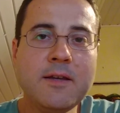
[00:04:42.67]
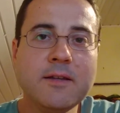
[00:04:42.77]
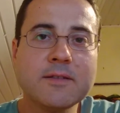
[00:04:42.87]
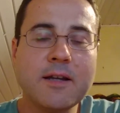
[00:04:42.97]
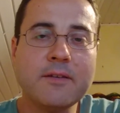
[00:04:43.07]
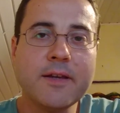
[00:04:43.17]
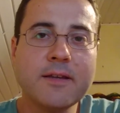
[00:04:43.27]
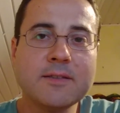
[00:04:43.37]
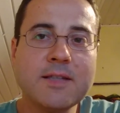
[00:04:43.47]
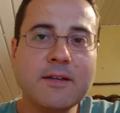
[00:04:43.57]
It's kind of
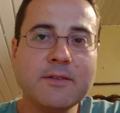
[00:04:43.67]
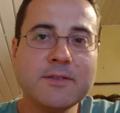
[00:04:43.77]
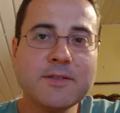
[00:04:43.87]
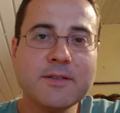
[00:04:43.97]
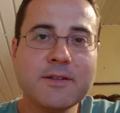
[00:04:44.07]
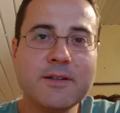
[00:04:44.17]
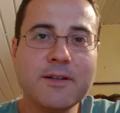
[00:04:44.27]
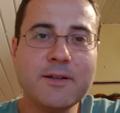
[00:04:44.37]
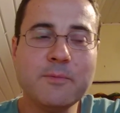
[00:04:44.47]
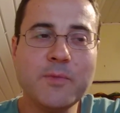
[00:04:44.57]
like, it sounds
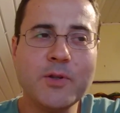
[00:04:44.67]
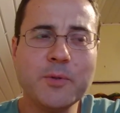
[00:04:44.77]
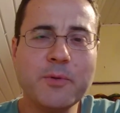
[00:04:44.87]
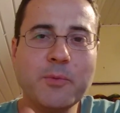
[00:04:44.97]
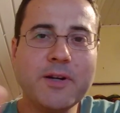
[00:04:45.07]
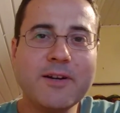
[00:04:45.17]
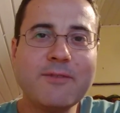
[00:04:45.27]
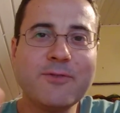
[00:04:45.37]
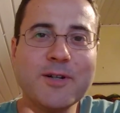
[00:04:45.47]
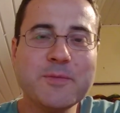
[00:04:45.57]
a little bit weird
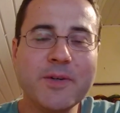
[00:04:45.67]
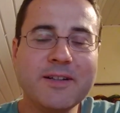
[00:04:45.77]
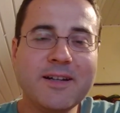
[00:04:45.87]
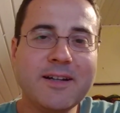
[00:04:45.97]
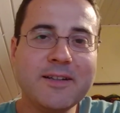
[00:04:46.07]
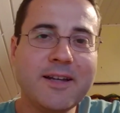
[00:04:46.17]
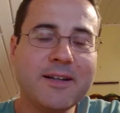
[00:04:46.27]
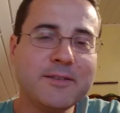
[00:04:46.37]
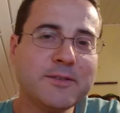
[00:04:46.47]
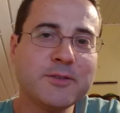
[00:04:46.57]
at first, but
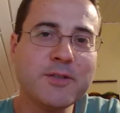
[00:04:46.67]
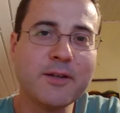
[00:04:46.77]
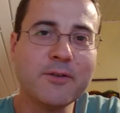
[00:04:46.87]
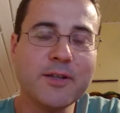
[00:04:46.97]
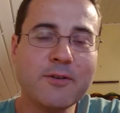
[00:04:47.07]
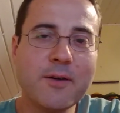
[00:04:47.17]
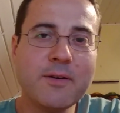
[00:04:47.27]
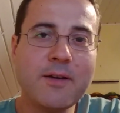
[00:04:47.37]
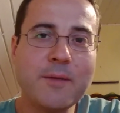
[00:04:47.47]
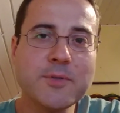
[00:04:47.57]
it's just like a really great
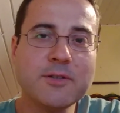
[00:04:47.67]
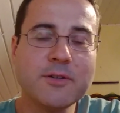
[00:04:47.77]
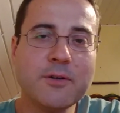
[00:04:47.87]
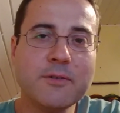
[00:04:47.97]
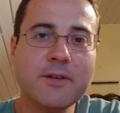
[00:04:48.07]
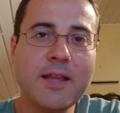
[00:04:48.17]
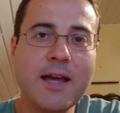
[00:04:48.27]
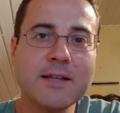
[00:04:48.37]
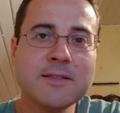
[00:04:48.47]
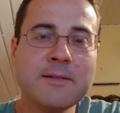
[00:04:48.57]
option to go and
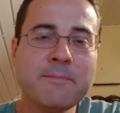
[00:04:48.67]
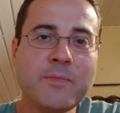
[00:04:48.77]
relax,